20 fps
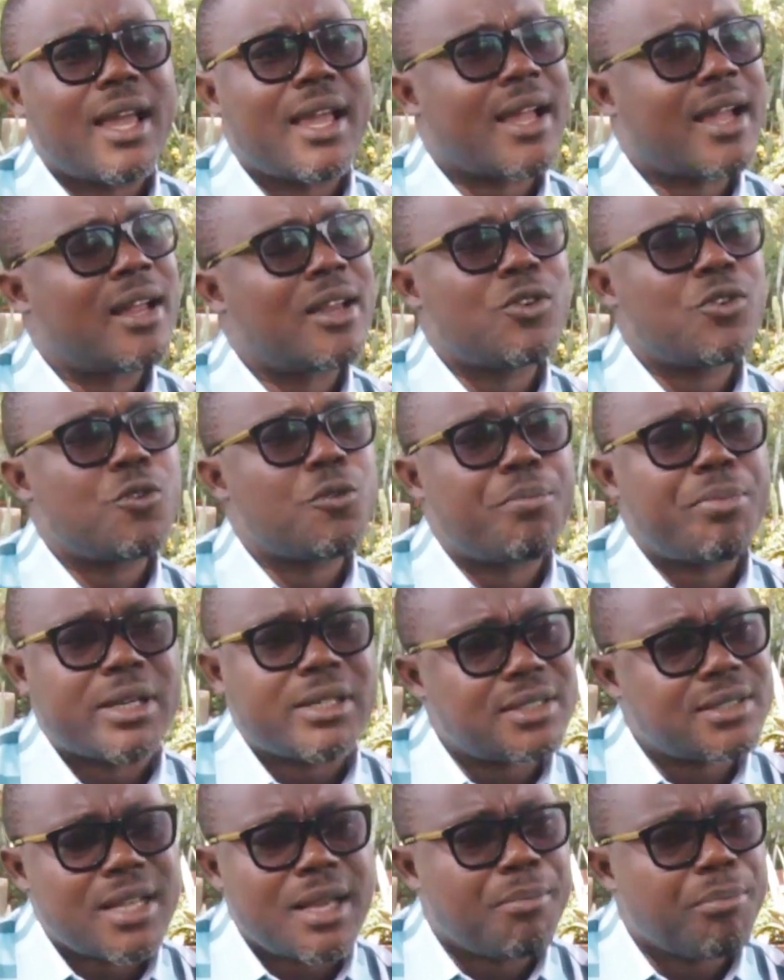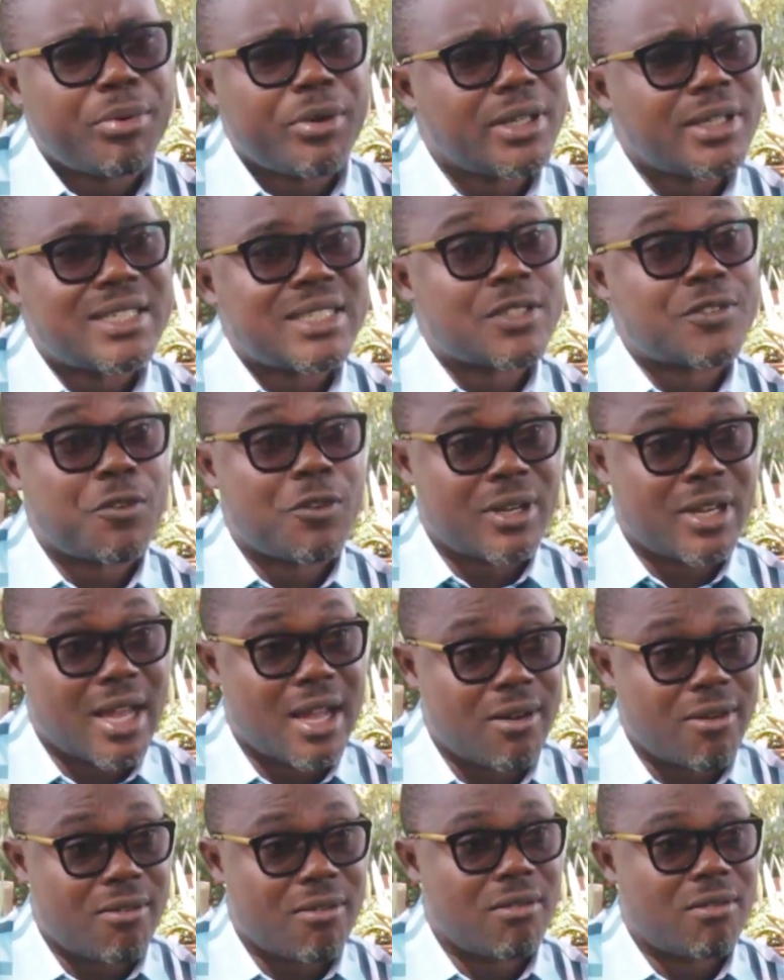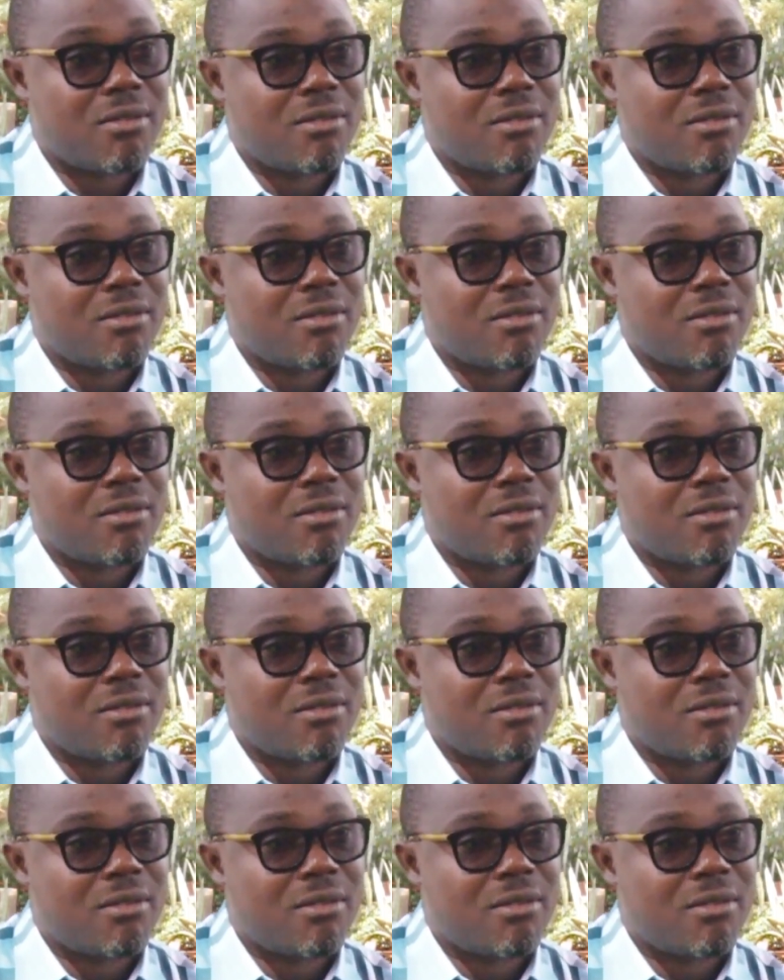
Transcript: I can't do partisan politics for now.